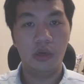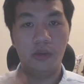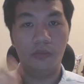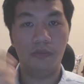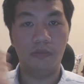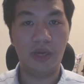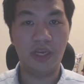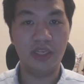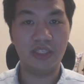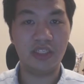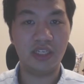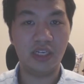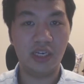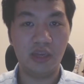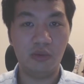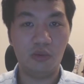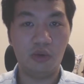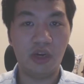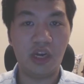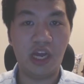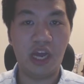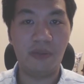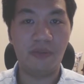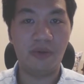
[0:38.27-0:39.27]
Basically
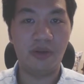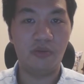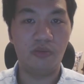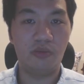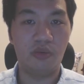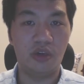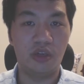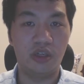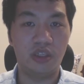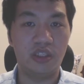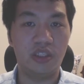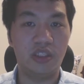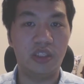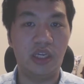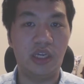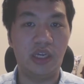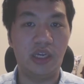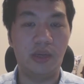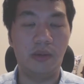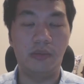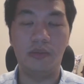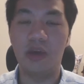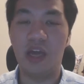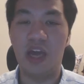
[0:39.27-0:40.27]
what happened was
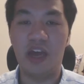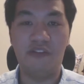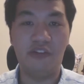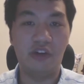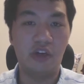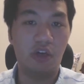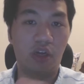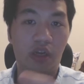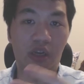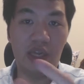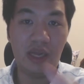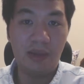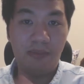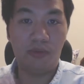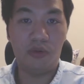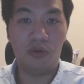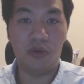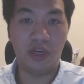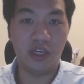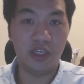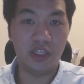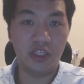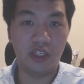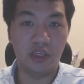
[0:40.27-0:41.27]
they have a
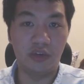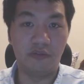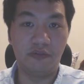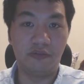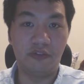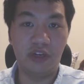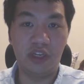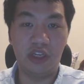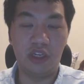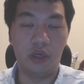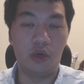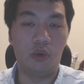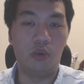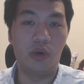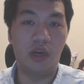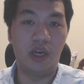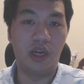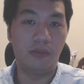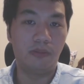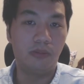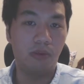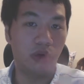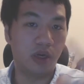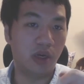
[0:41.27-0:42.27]
collaboration video where
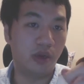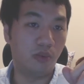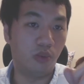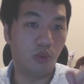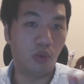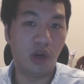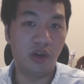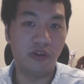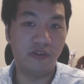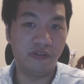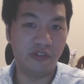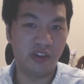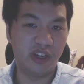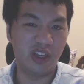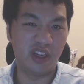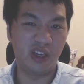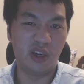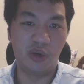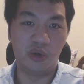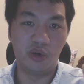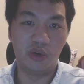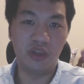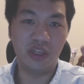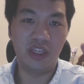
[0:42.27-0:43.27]
they put up one
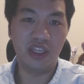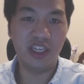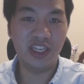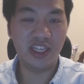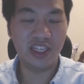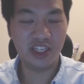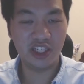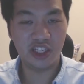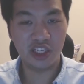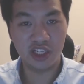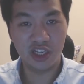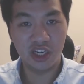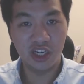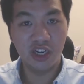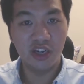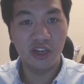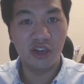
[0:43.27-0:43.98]
video each